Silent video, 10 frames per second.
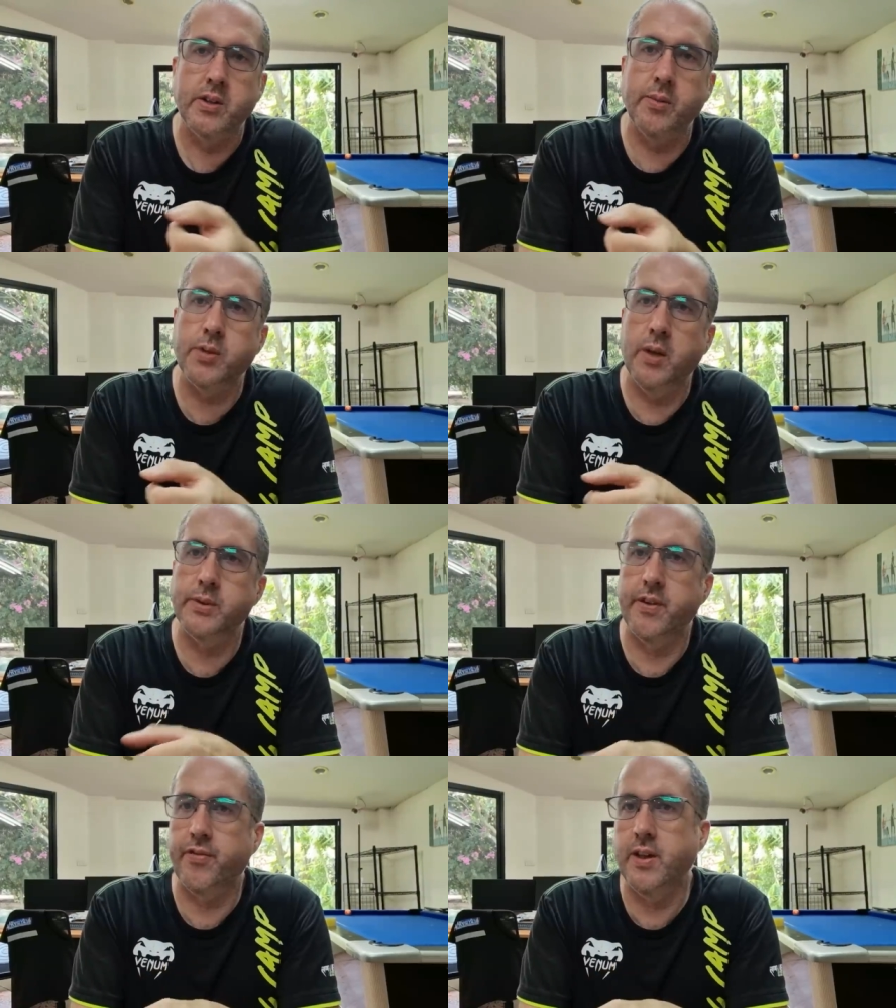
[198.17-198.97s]

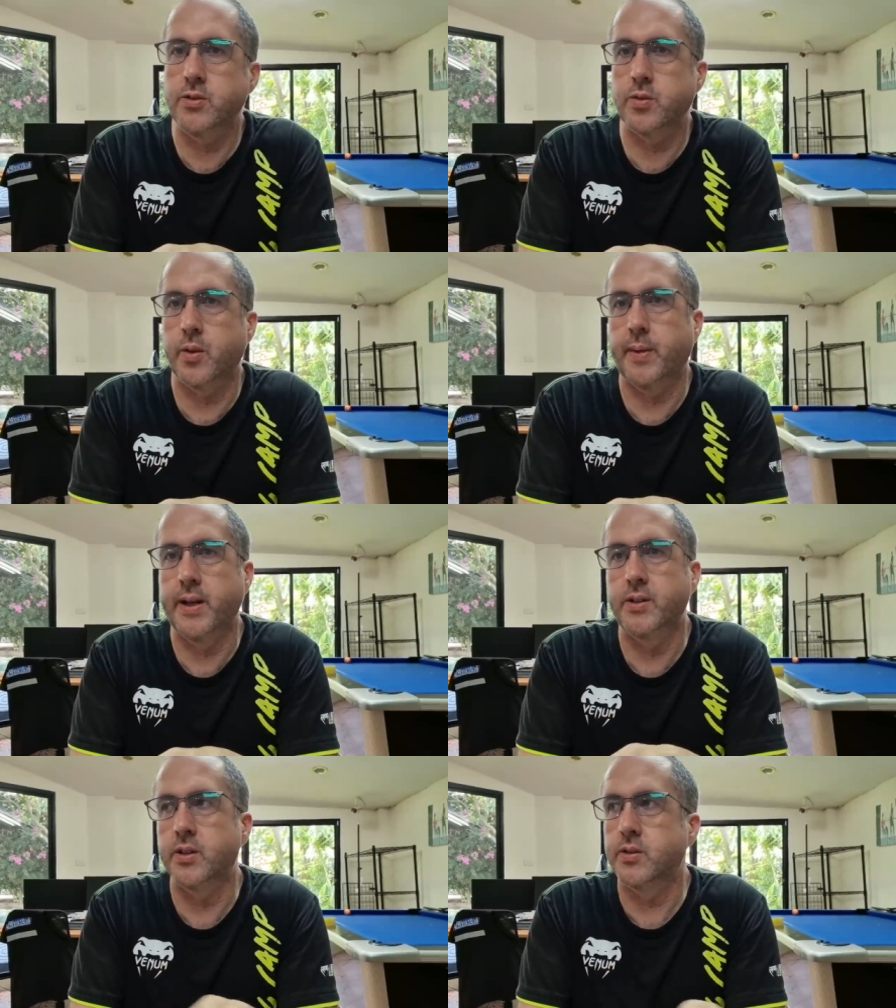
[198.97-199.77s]
Sometimes they're friends with the
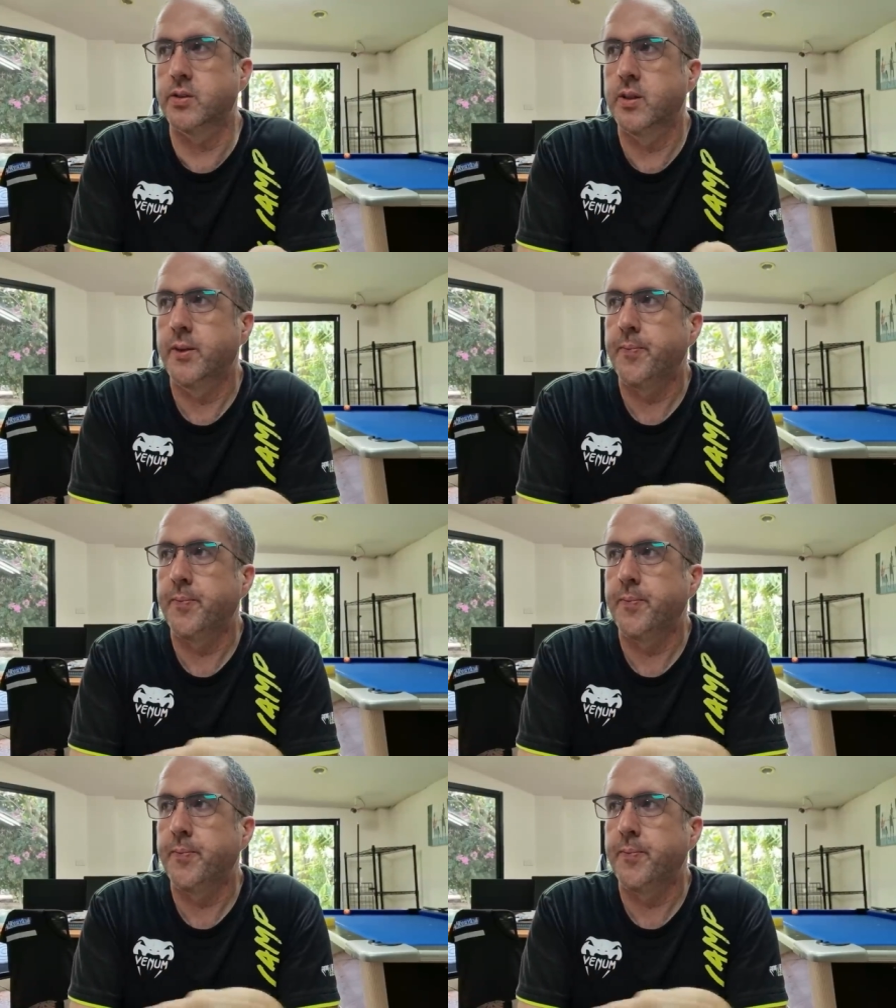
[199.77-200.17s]
managers.